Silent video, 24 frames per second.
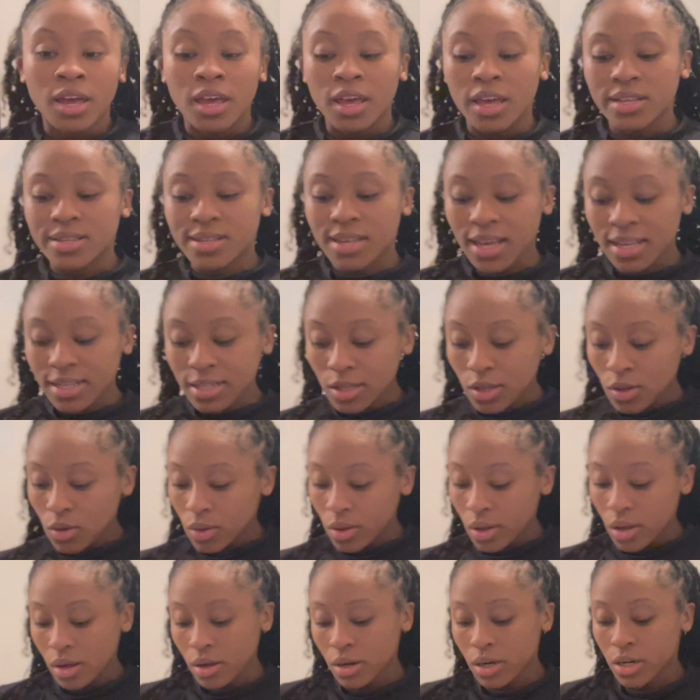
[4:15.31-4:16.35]
It takes a little
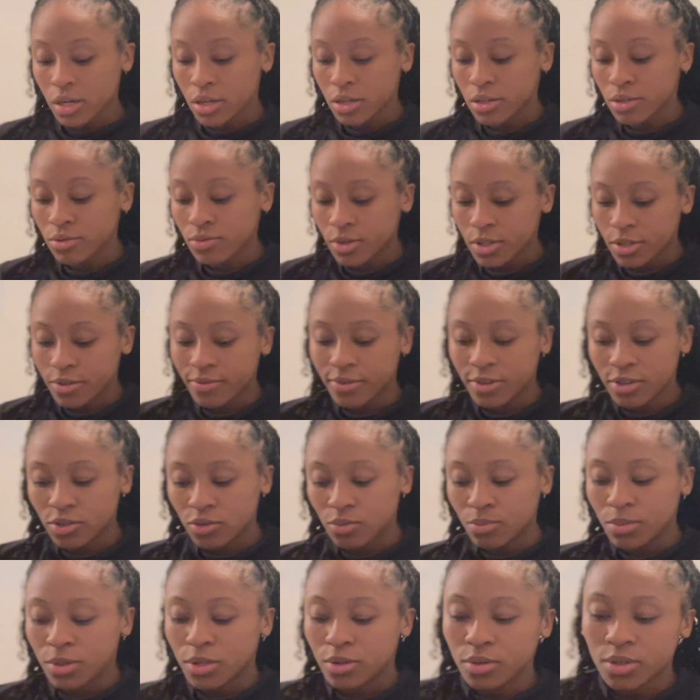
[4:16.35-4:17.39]
longer to do
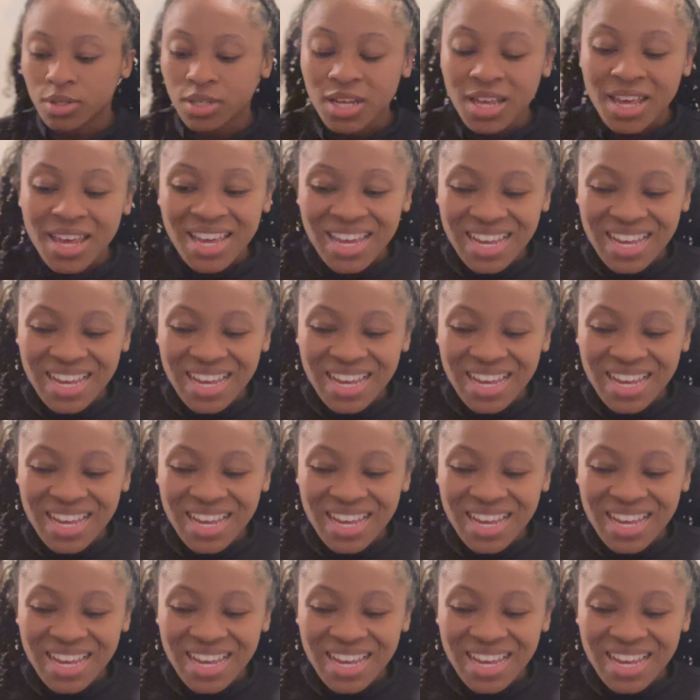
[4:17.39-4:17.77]
individual meals.